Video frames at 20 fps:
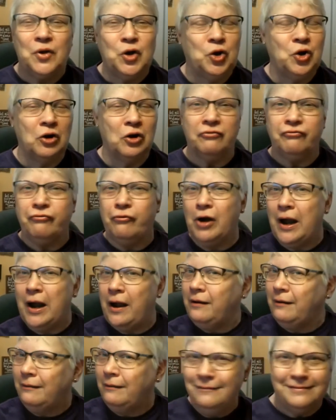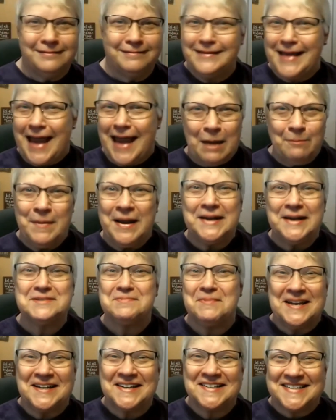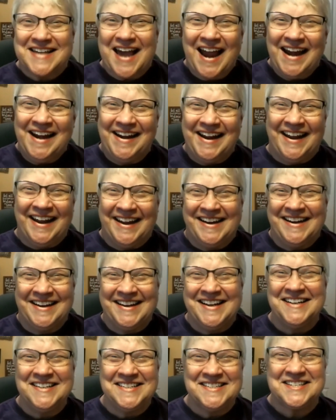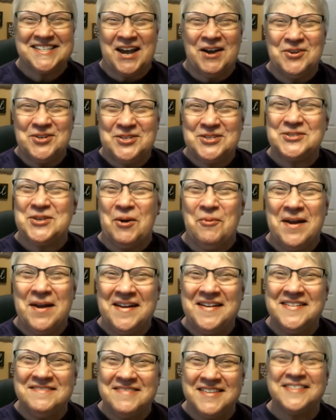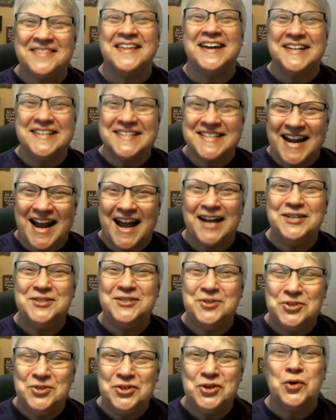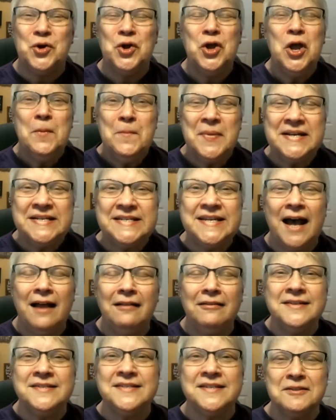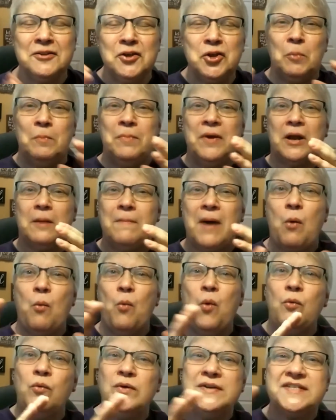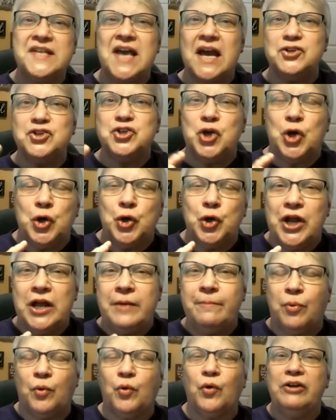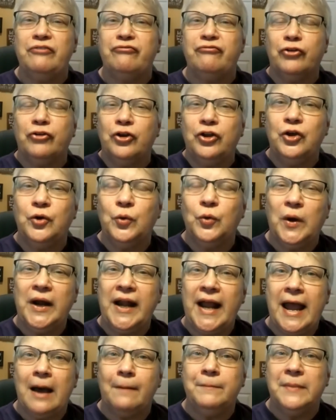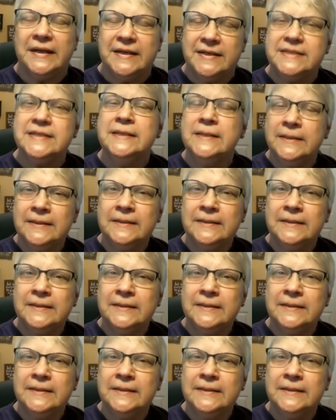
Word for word: Girlfriend, that makes me excited. So it's so many of the things that I do too. But tell us a little bit about what was that turning point for you? What happened?